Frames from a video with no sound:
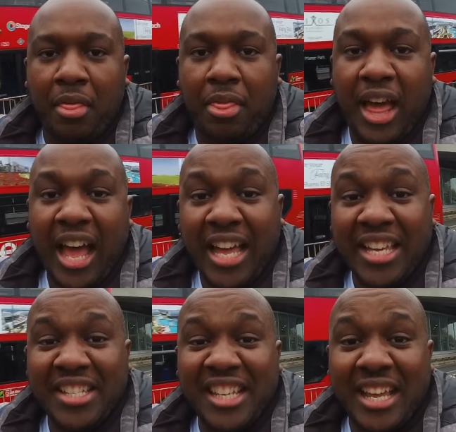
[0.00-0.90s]
That
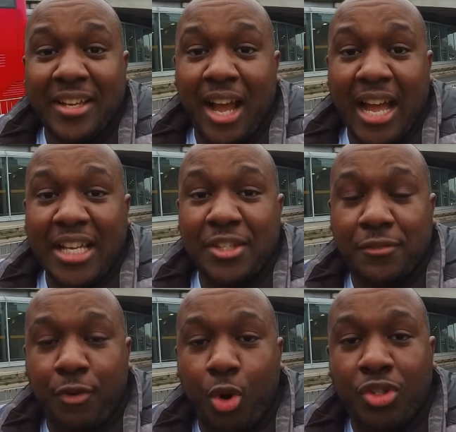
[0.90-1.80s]
is it, guys,
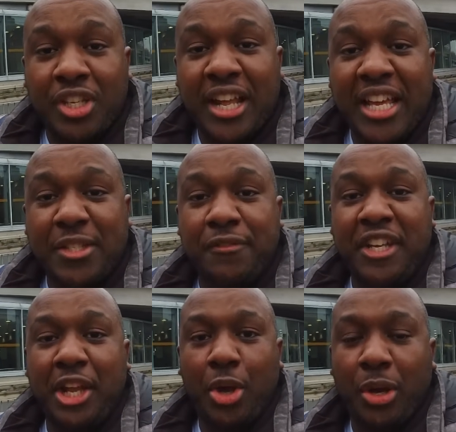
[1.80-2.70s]
for today's
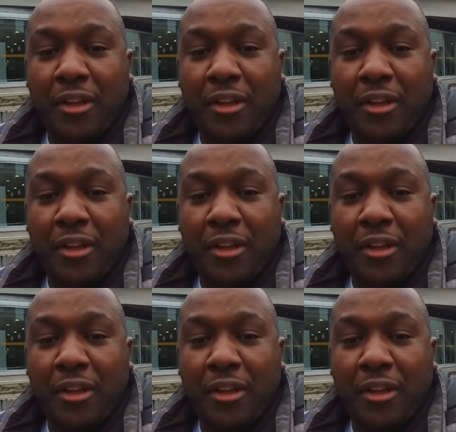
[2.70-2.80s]
video.